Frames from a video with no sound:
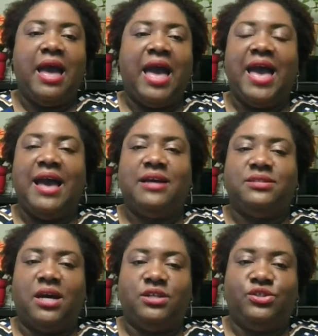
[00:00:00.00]

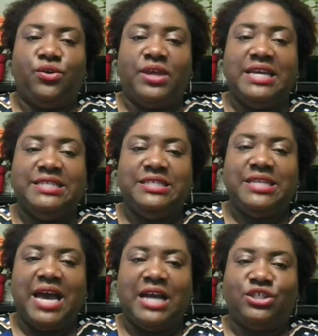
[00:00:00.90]
And under the
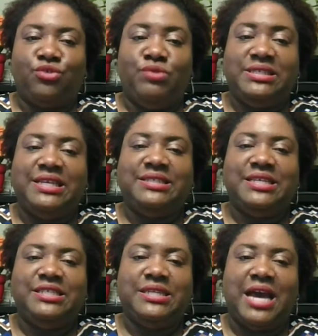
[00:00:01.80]
recent
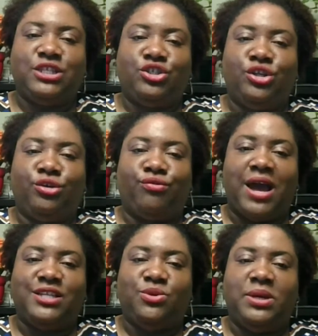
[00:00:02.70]
international
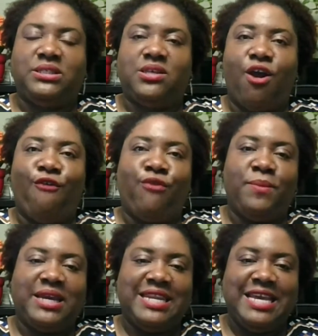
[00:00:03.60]
graduates from
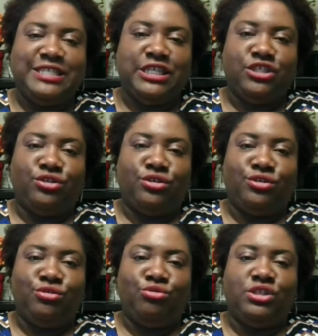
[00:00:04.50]
a Canadian
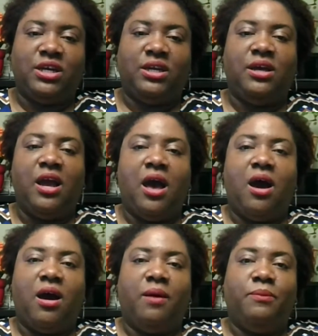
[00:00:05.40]
institution,
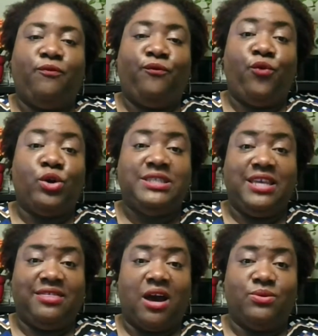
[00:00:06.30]

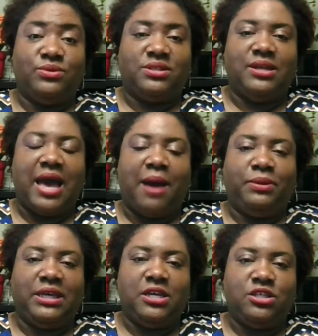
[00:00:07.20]
40,000
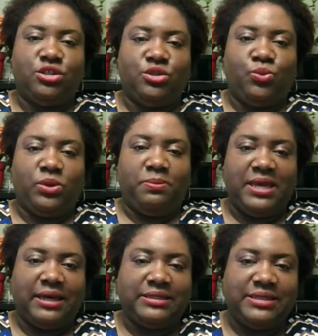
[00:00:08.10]
applications would
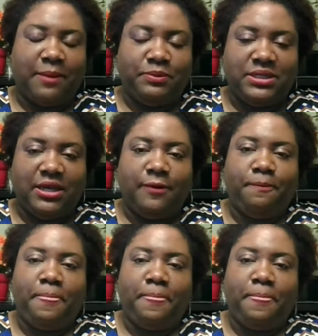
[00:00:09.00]
be accepted.